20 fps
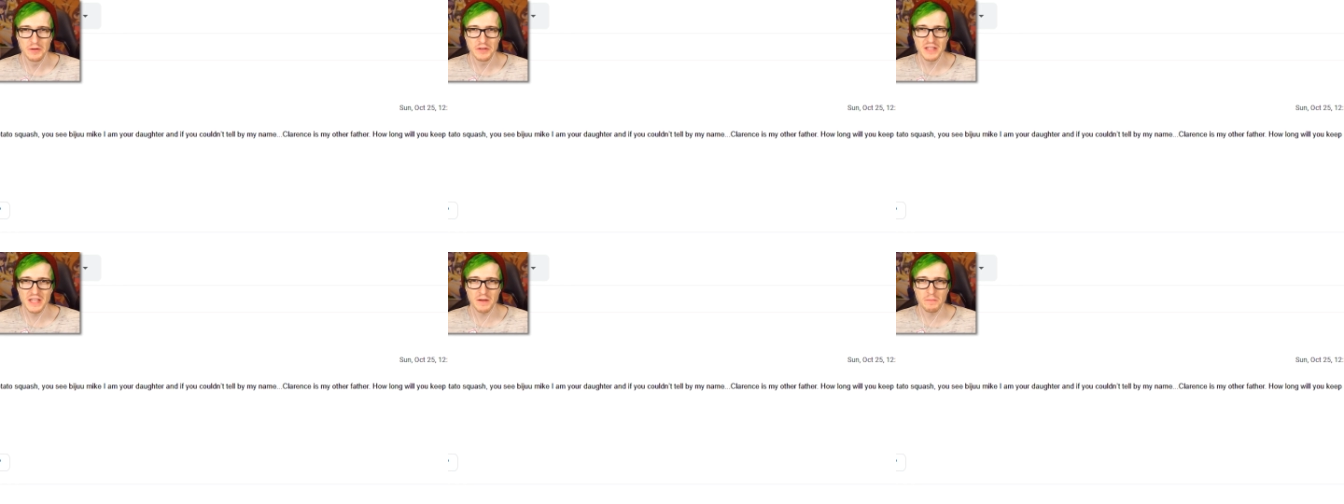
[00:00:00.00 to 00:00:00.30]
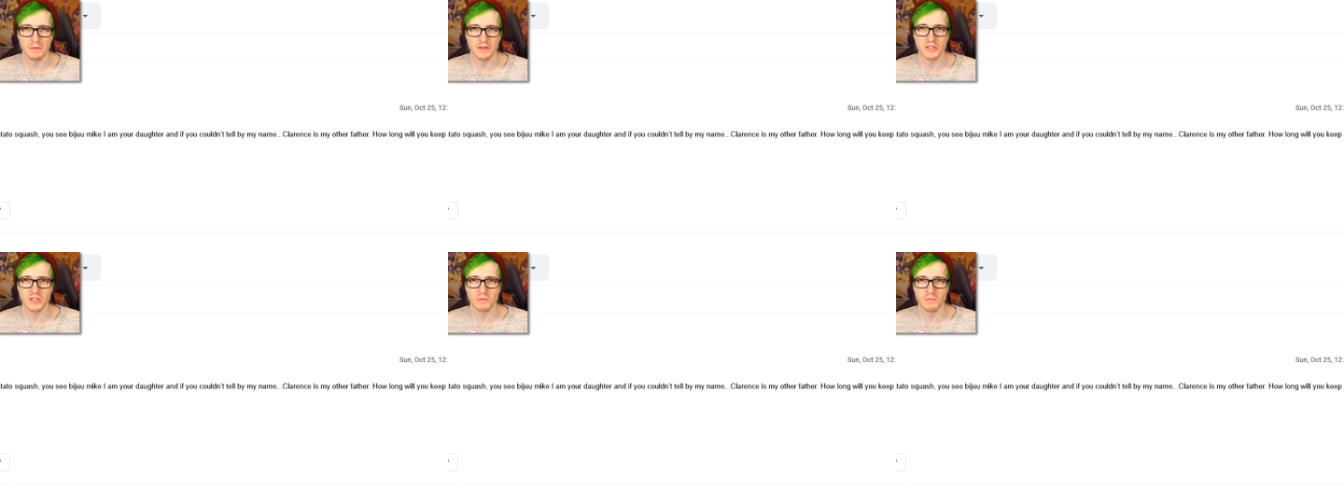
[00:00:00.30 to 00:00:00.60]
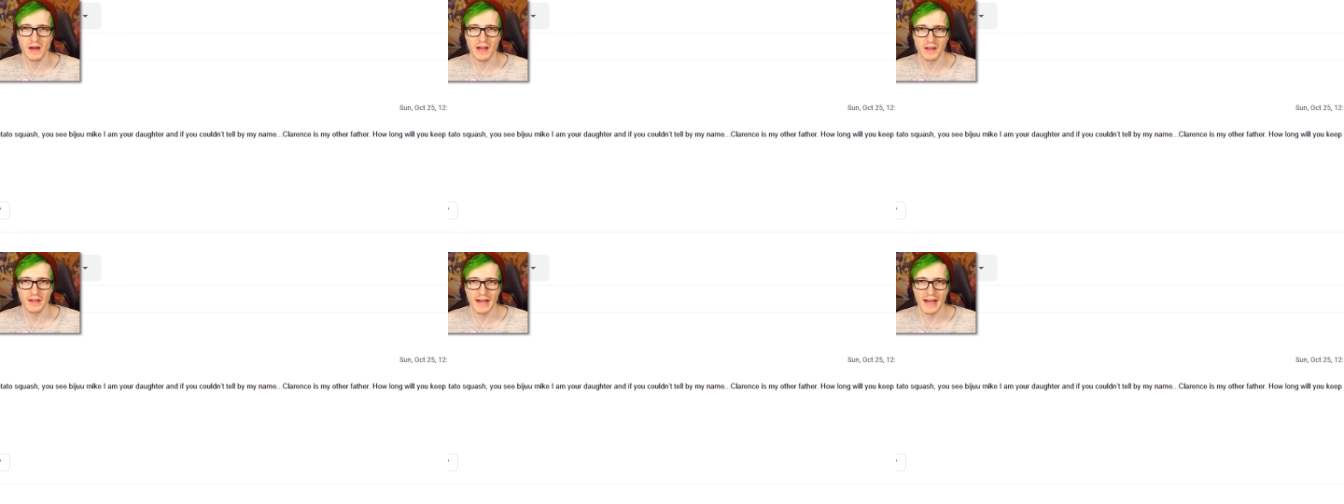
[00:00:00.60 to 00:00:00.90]
You see, PG
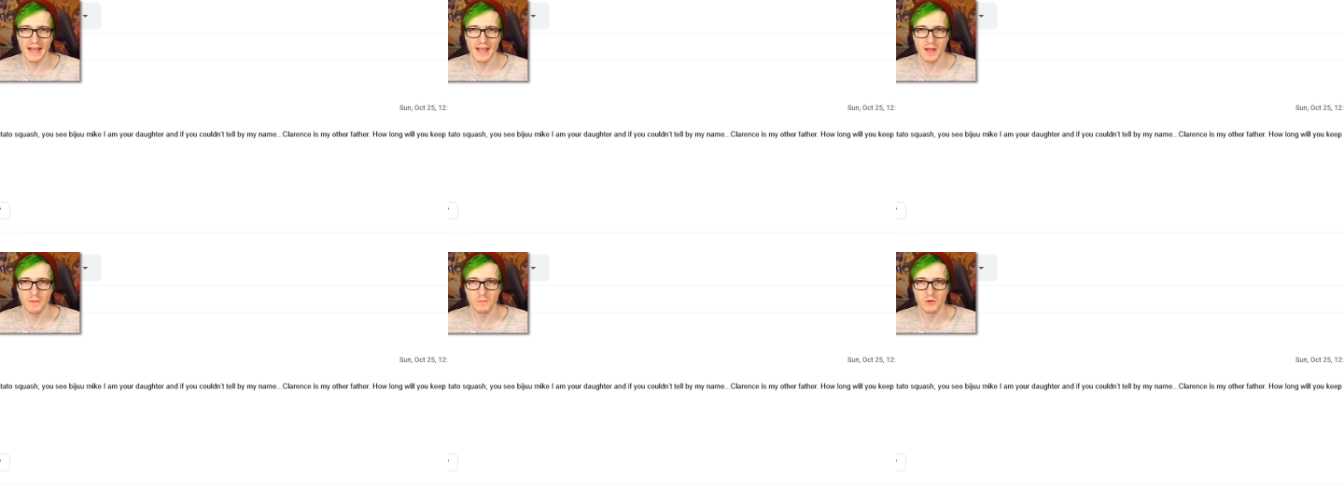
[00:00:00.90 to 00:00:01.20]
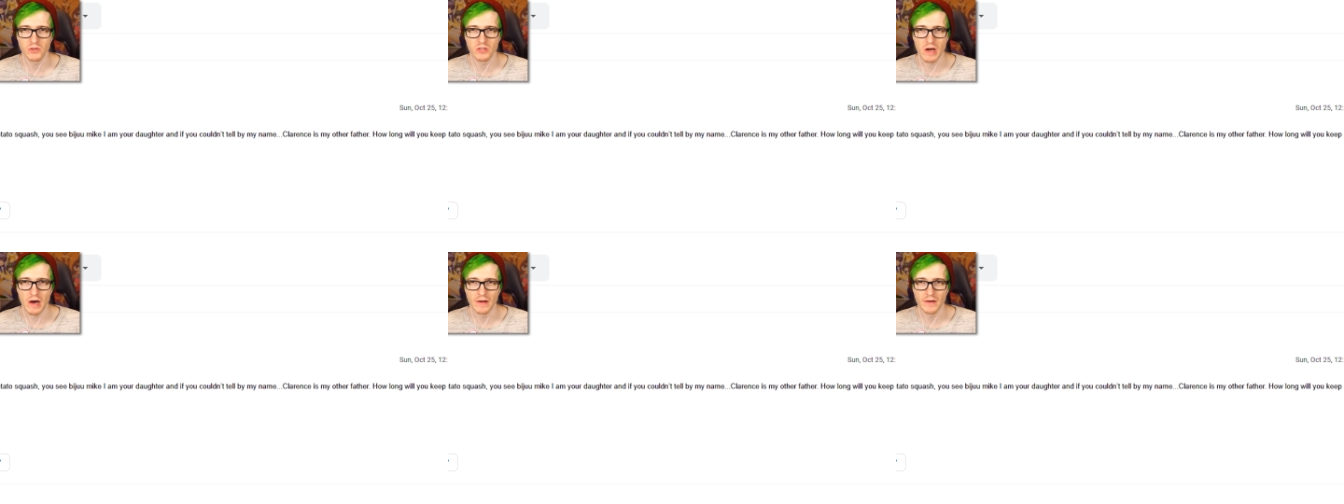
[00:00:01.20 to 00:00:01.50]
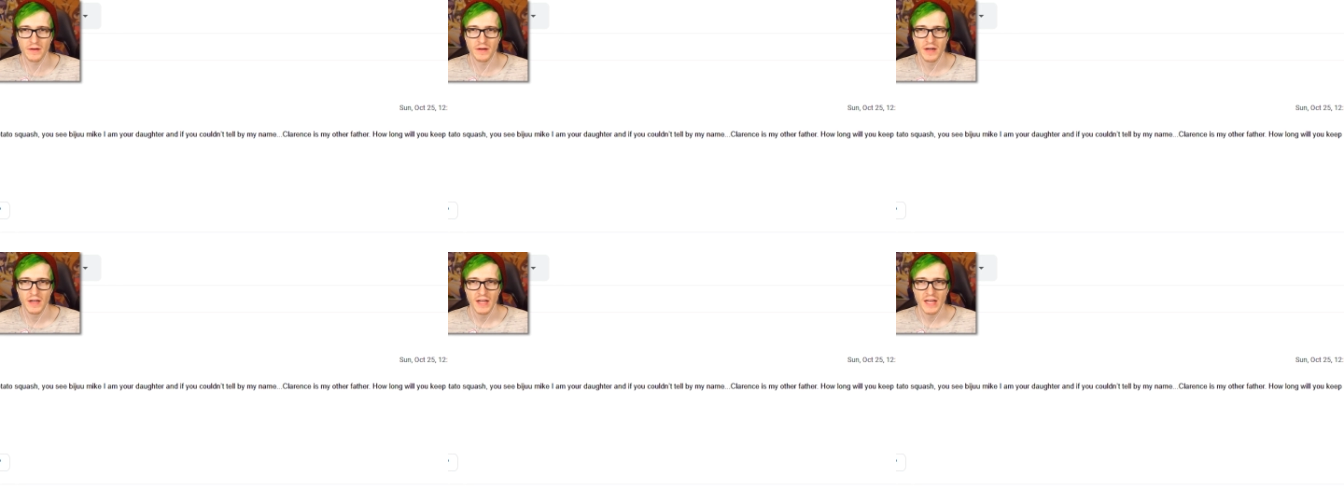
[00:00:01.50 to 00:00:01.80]
Mike, I am your
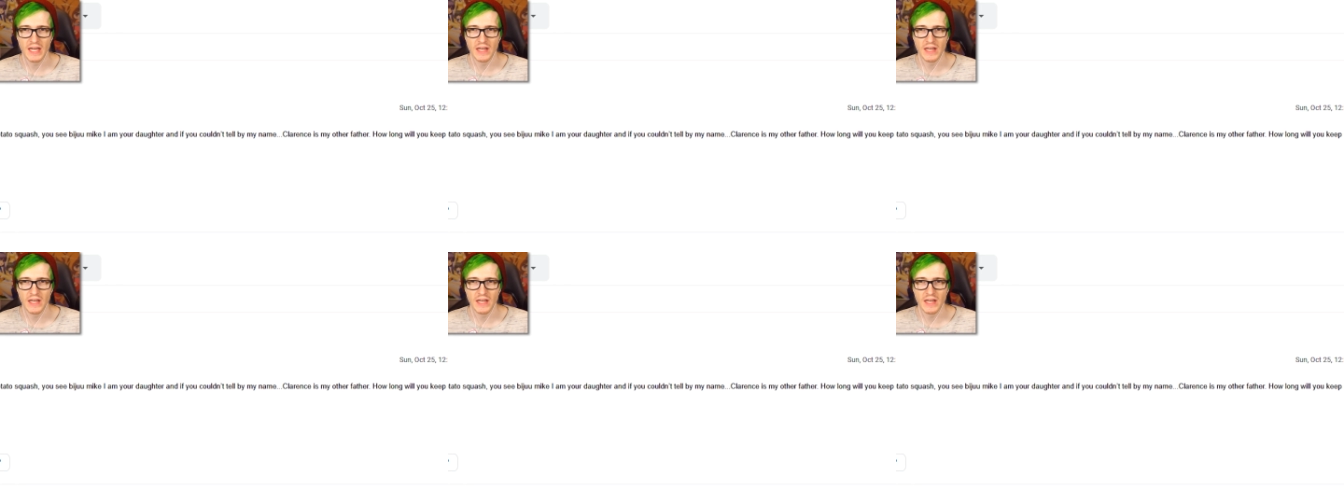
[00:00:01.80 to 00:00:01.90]
daughter.